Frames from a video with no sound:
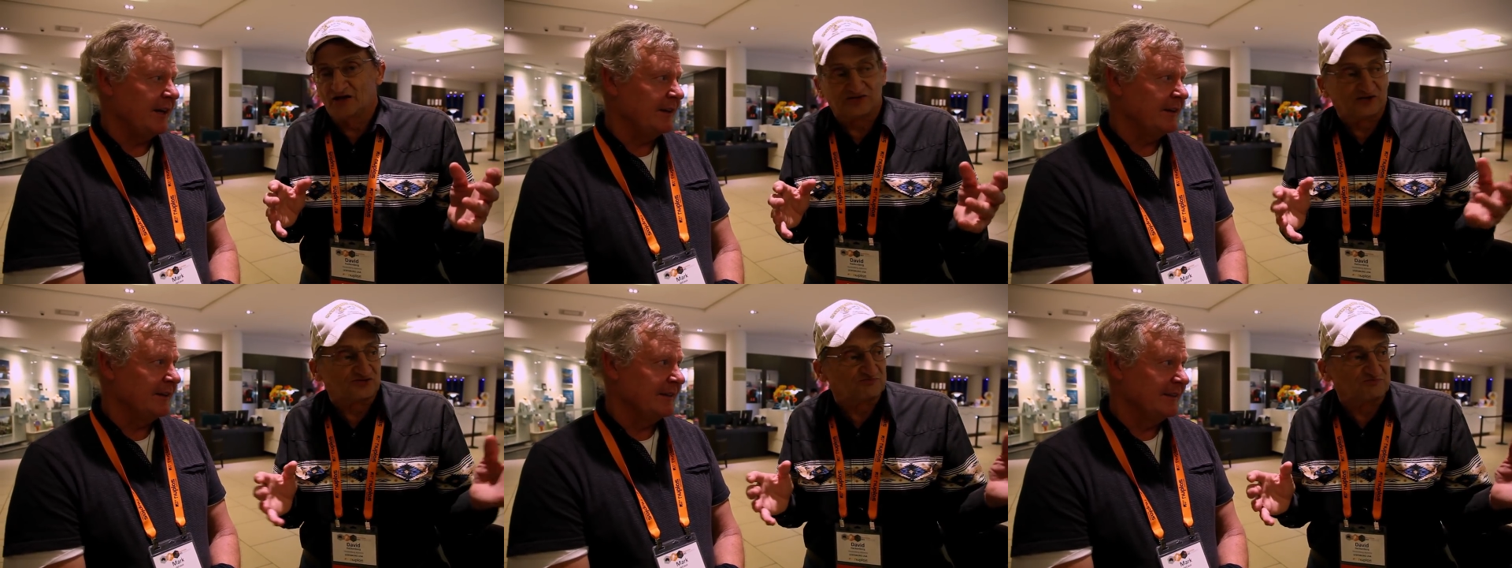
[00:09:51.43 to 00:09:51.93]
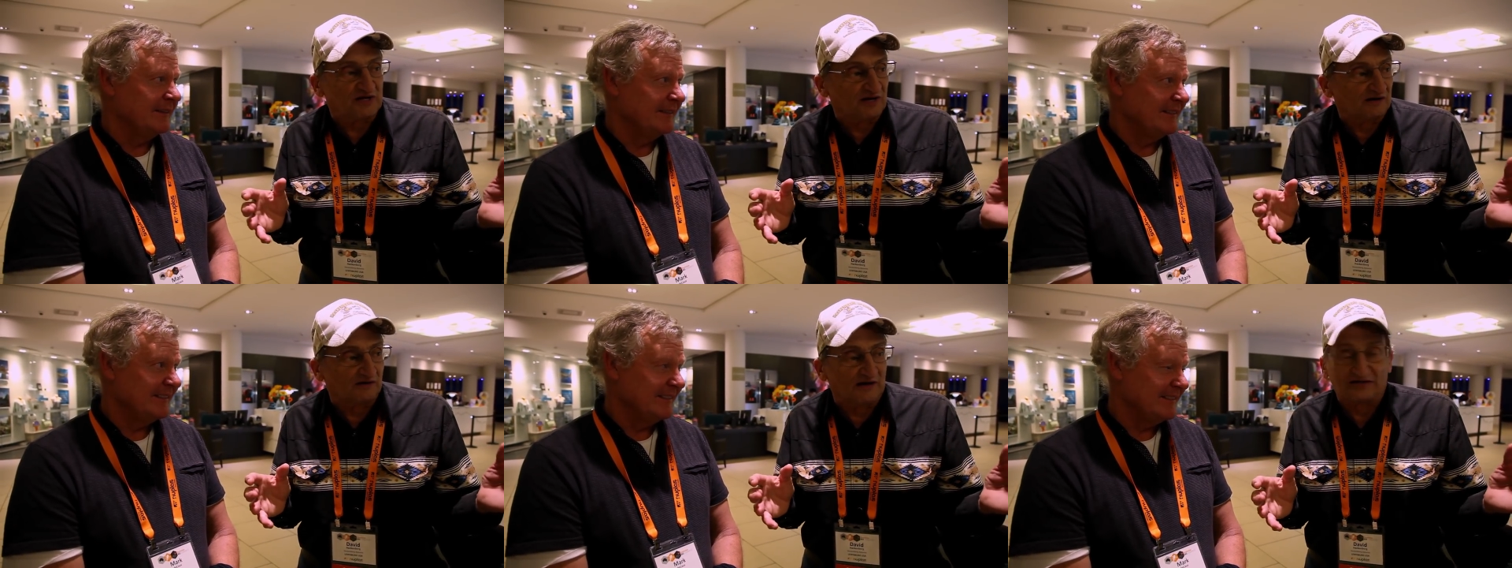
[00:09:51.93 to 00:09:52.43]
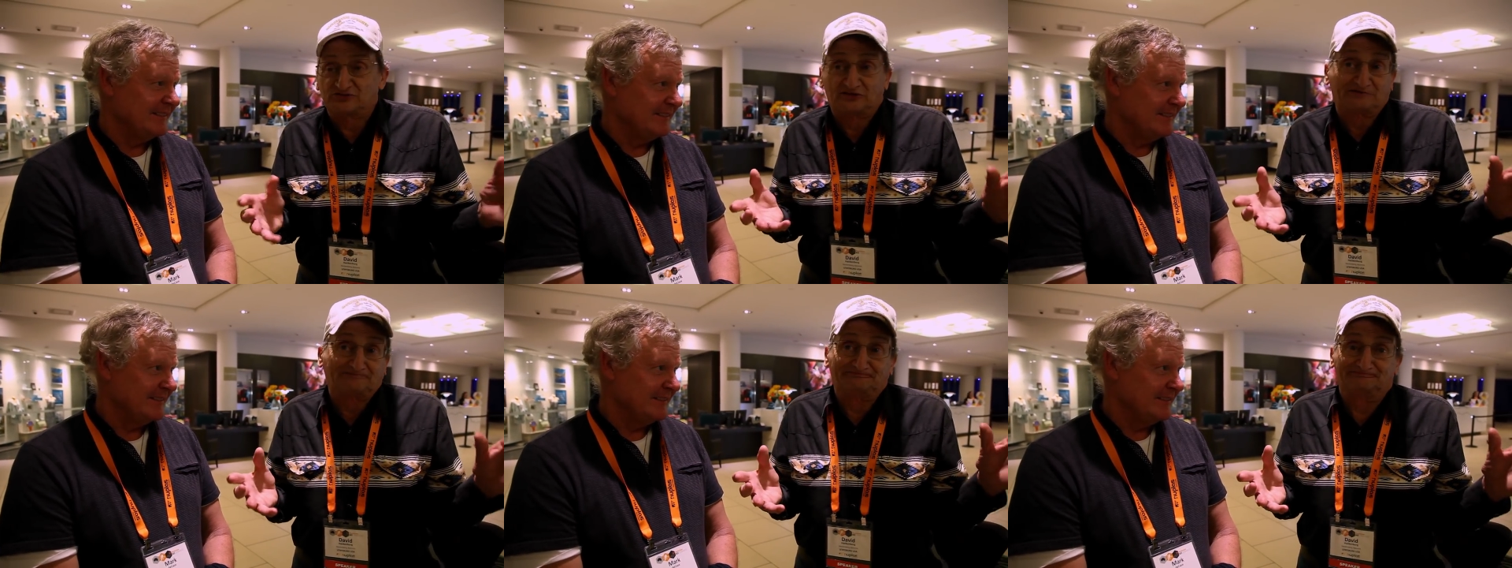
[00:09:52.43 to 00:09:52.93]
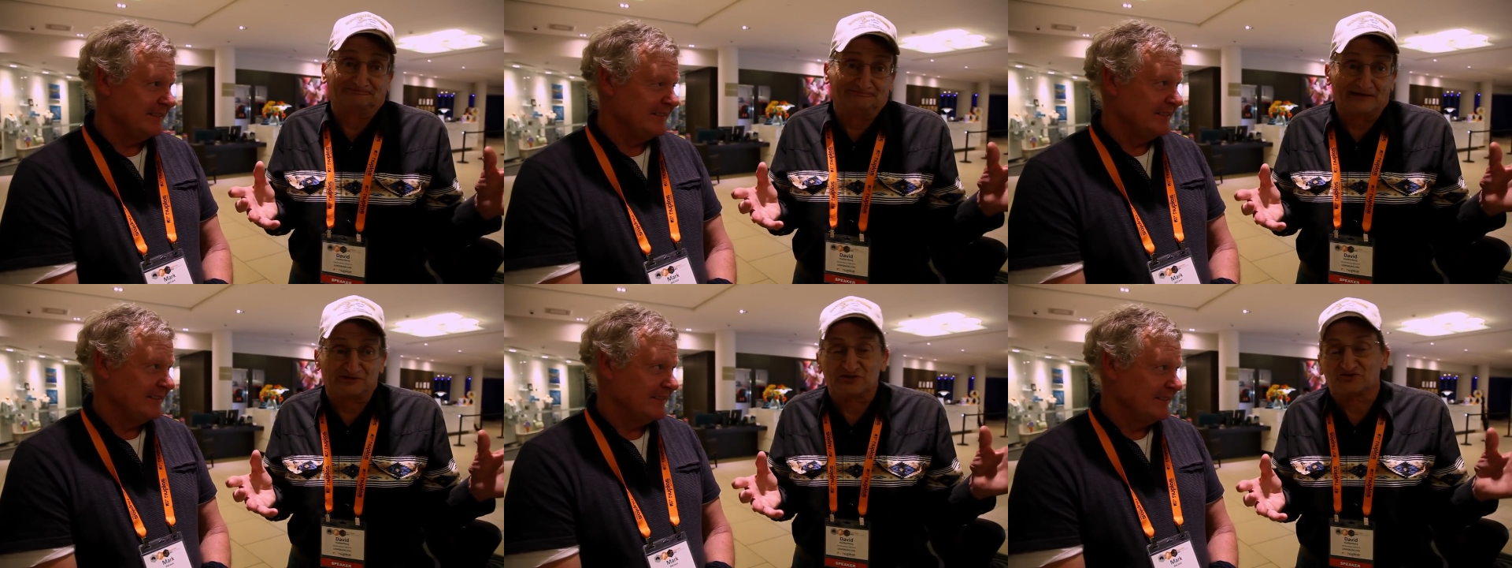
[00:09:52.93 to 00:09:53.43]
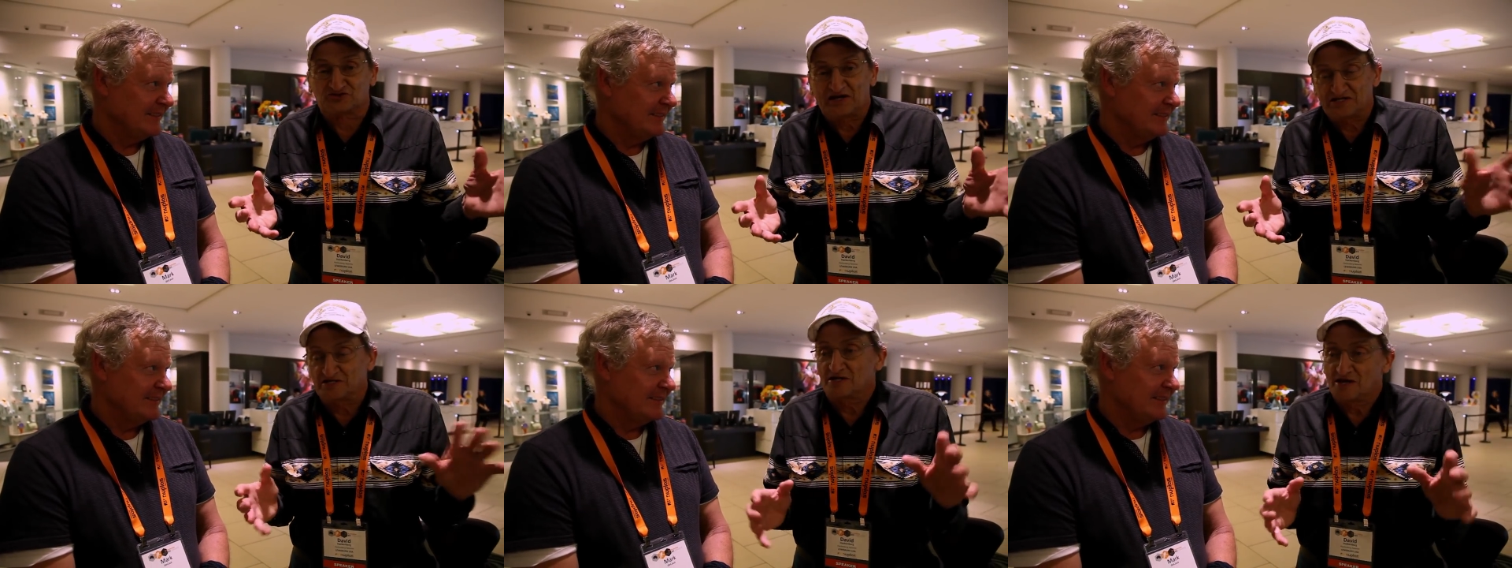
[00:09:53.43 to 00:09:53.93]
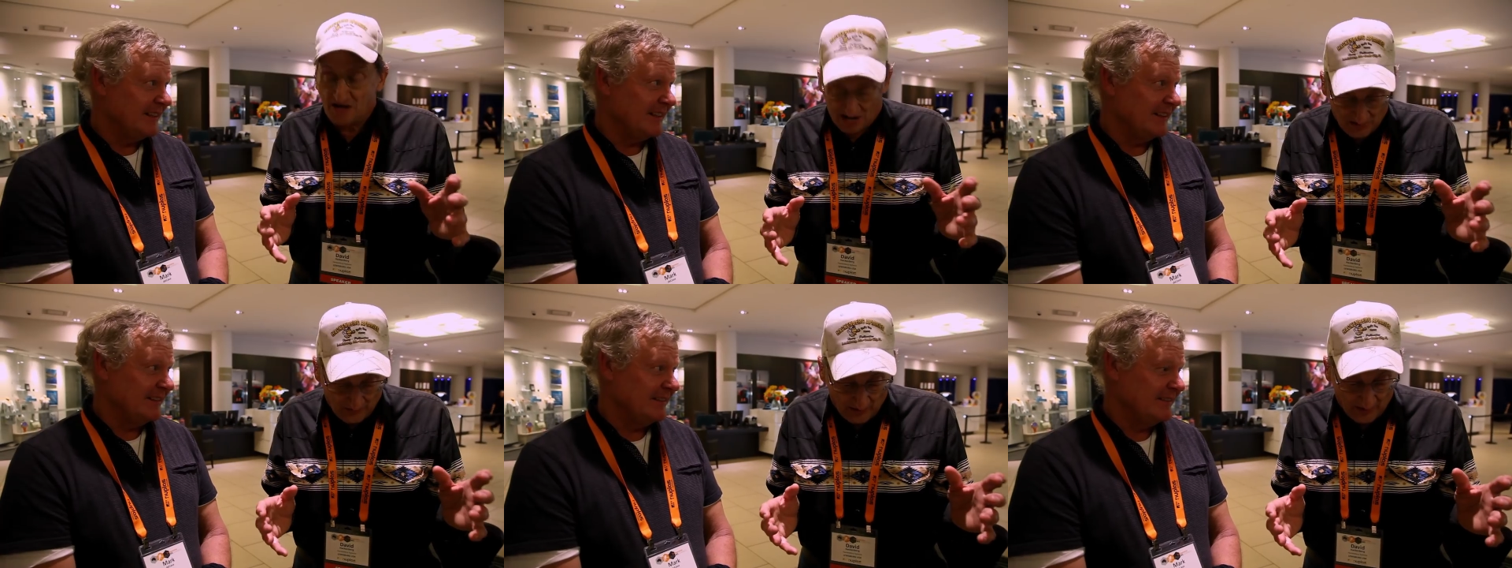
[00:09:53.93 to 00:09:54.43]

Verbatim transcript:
Speaker 1: It just, you know, it just, it's insane. Yeah.